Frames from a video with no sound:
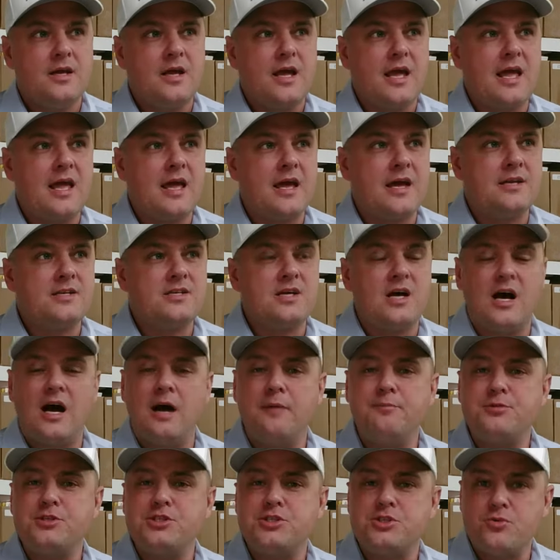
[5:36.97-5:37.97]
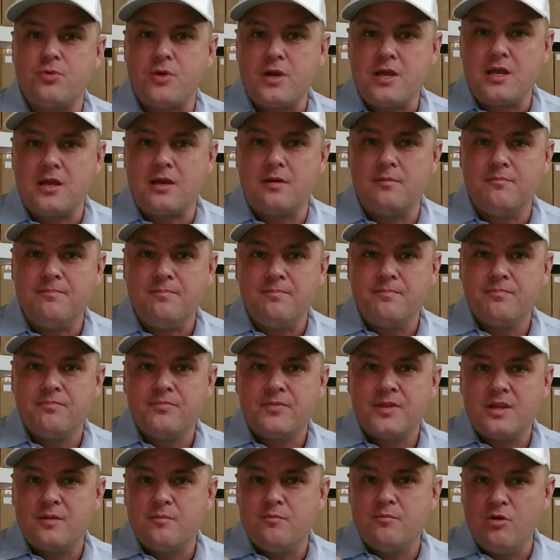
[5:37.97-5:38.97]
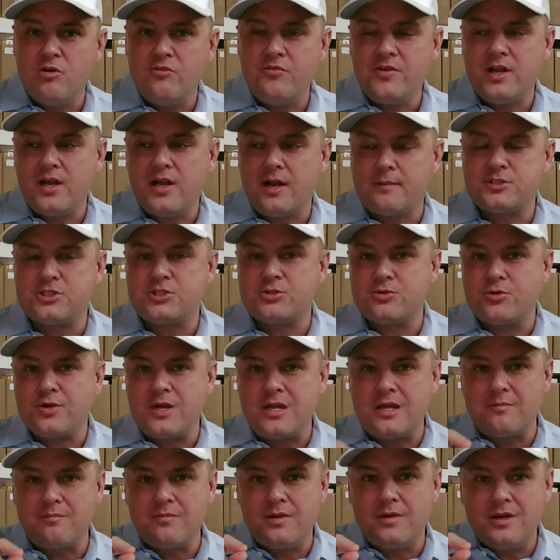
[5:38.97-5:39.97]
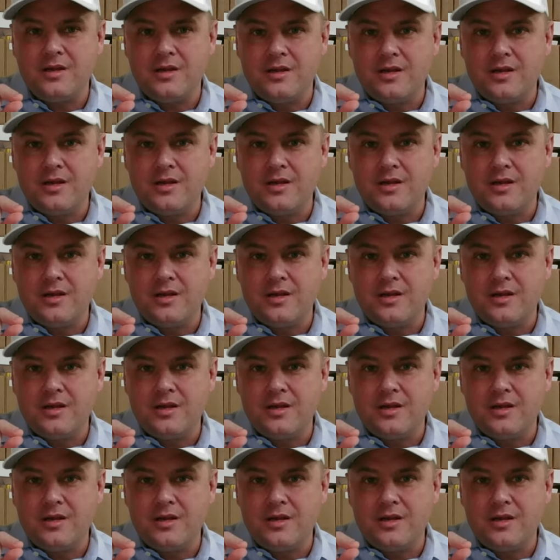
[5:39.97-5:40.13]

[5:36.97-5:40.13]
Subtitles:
And upstream, moving upstream,